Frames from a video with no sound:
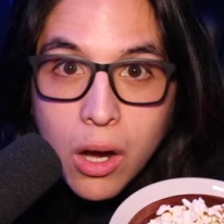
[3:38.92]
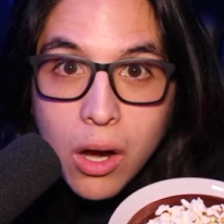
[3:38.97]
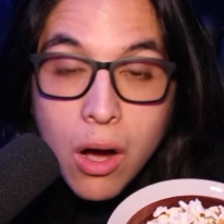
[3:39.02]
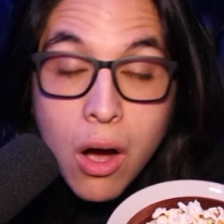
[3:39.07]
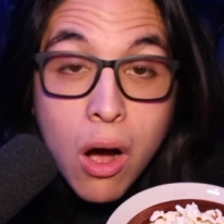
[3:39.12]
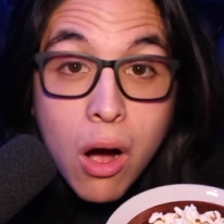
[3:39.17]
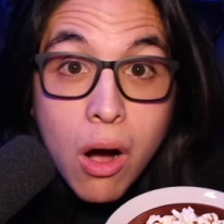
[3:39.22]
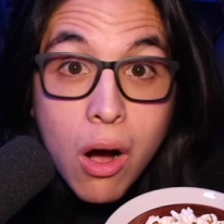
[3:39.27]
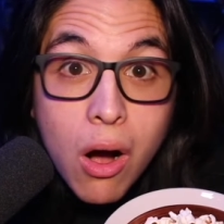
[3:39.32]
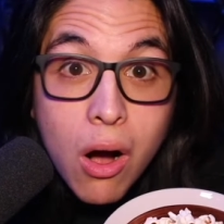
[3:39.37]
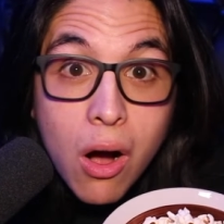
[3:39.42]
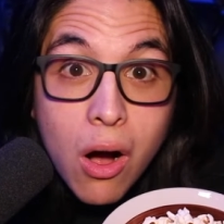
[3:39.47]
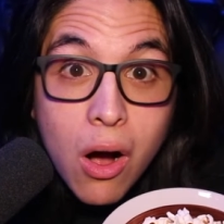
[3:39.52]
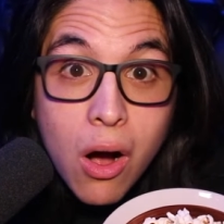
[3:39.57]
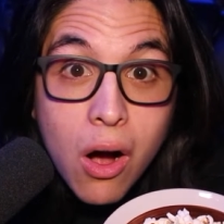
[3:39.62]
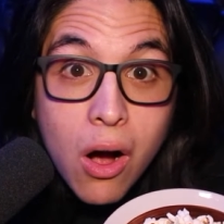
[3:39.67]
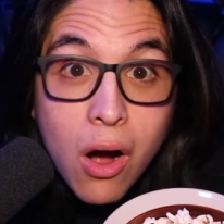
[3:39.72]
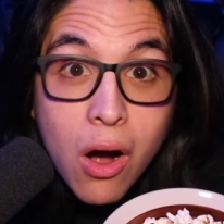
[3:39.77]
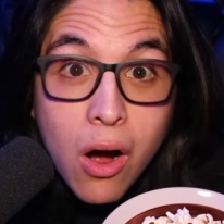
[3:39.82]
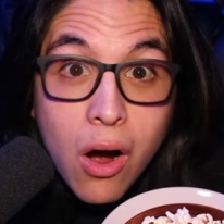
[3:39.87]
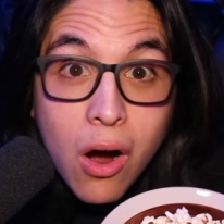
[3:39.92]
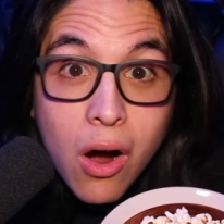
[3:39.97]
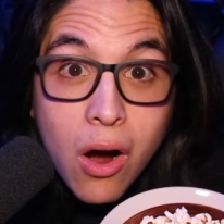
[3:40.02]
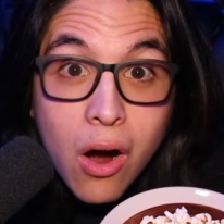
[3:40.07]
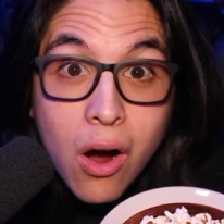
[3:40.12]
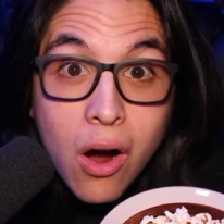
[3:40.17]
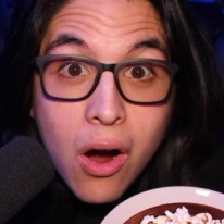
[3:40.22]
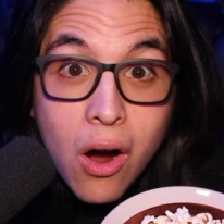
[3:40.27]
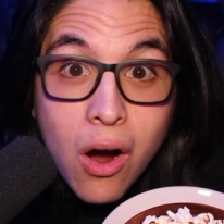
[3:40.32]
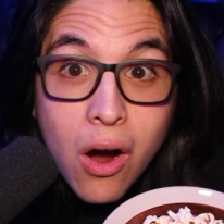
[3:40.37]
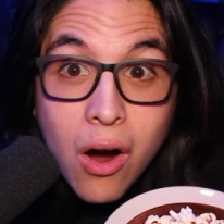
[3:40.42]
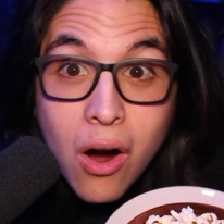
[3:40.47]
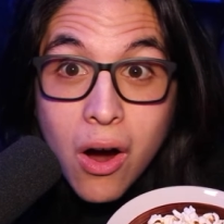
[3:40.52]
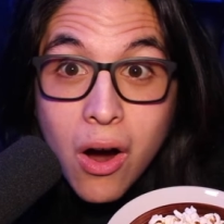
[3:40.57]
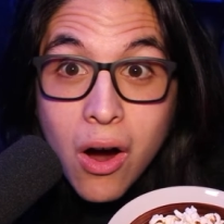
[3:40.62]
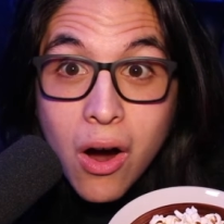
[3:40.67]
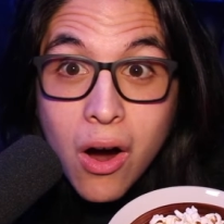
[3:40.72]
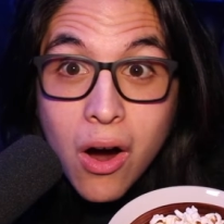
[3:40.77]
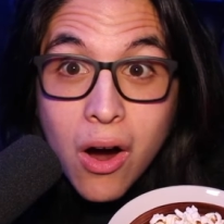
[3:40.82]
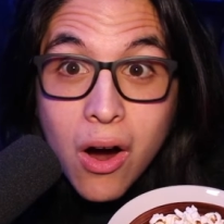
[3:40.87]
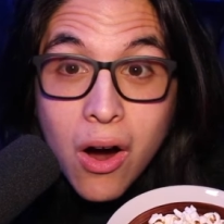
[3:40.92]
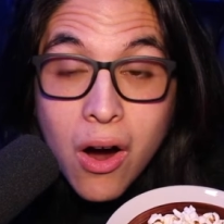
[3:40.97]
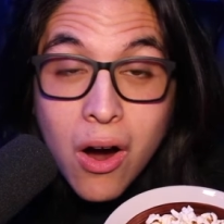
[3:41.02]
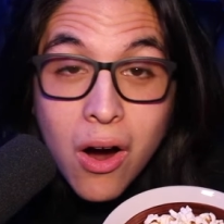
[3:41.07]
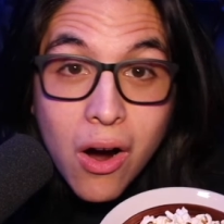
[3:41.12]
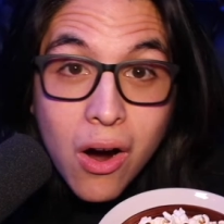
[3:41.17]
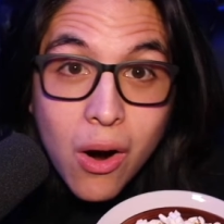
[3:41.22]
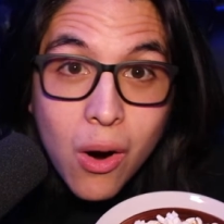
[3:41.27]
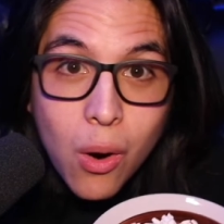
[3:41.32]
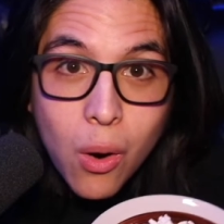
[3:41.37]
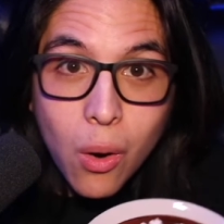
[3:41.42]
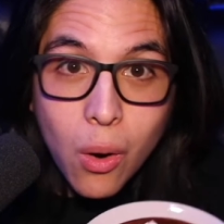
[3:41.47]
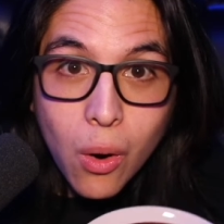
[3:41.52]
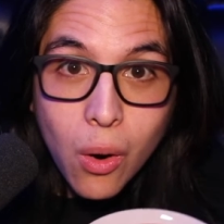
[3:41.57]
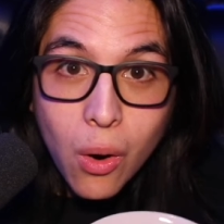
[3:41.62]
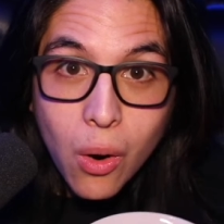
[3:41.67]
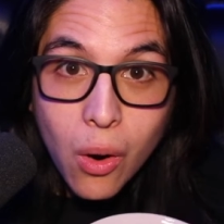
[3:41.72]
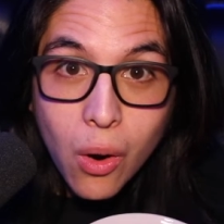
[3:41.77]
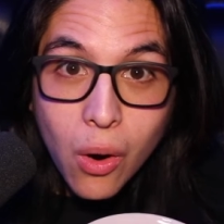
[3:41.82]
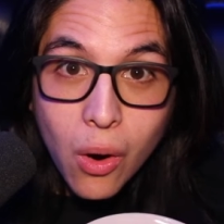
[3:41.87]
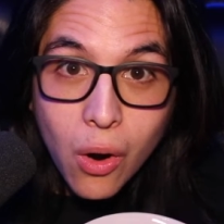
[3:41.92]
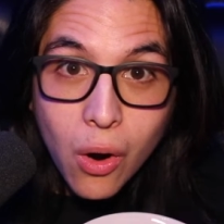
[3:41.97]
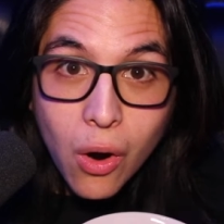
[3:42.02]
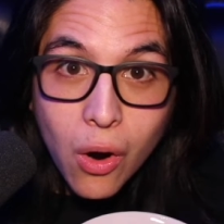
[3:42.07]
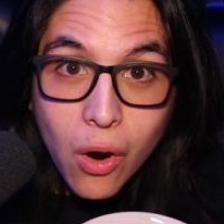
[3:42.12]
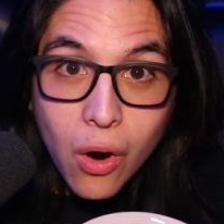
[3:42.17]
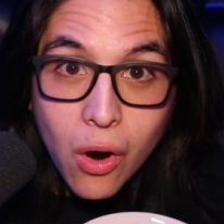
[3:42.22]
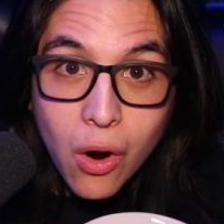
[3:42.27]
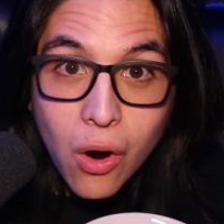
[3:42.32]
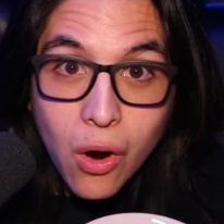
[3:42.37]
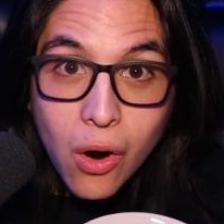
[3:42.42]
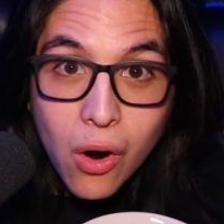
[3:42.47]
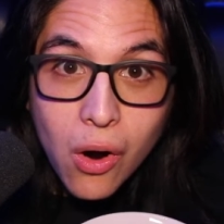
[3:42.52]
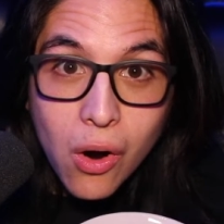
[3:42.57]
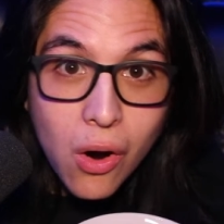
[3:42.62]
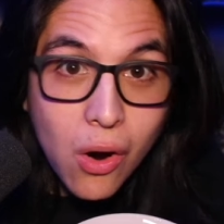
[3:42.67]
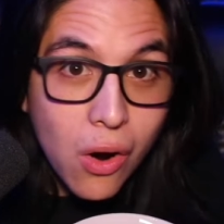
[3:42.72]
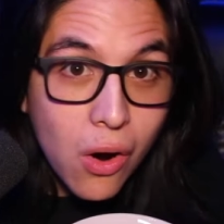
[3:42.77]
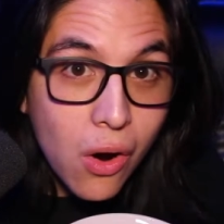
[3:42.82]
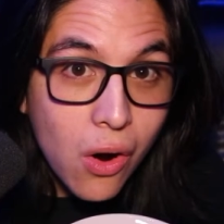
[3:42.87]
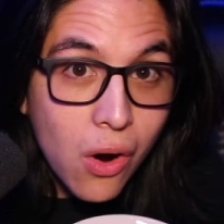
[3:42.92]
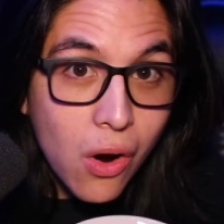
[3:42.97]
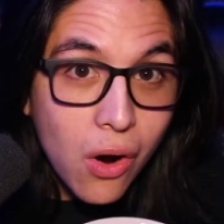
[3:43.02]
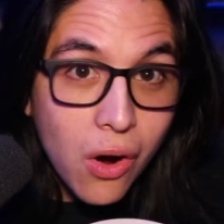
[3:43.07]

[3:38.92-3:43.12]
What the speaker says: [no speech]